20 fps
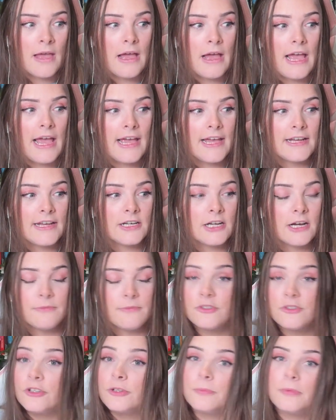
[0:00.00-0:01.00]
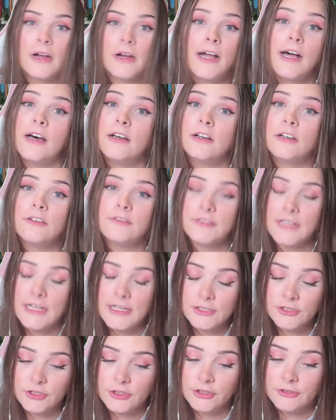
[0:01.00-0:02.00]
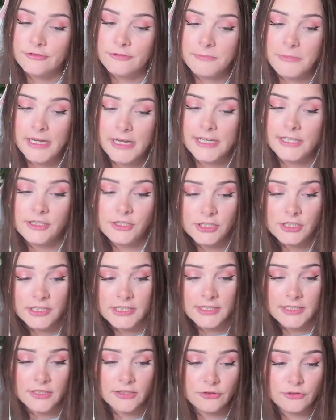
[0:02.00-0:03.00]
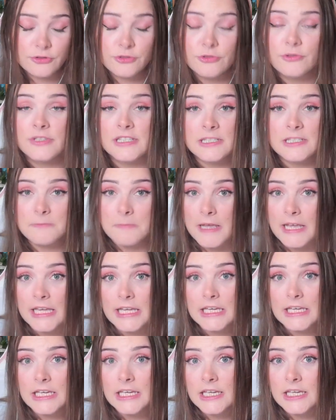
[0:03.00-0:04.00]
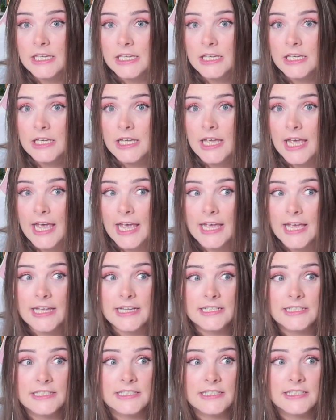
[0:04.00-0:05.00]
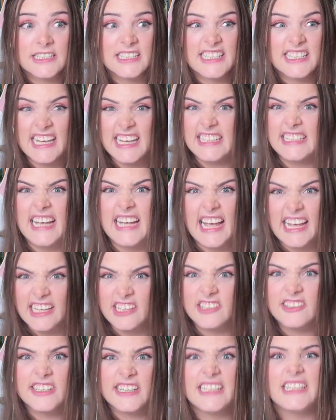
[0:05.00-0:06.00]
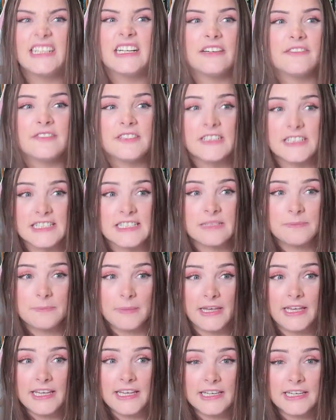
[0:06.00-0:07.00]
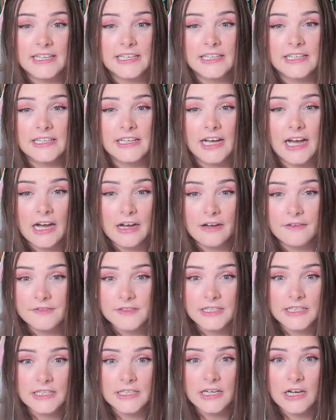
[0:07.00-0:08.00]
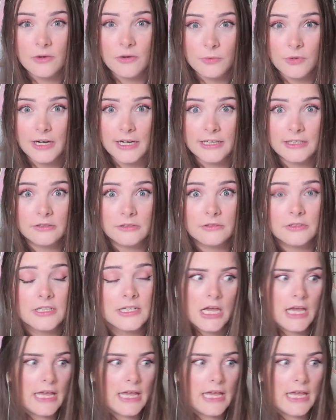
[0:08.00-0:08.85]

And I'm so proud of Tanjiro for managing to speak and get angry enough to speak after a while.